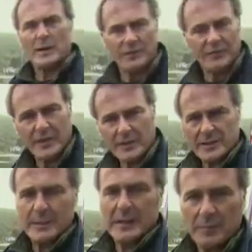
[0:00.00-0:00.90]
one of the first
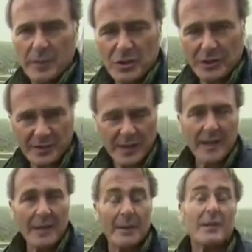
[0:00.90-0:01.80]
to be commissioned
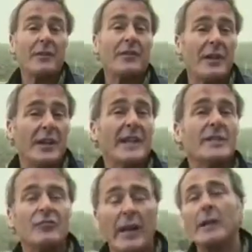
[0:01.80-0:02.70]
by the
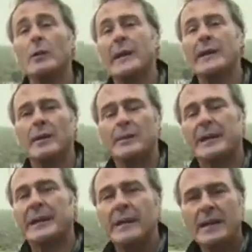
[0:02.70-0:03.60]
Furness Railway
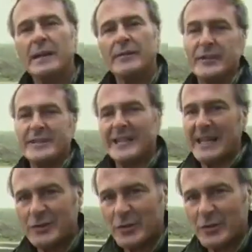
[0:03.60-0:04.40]
Company for its day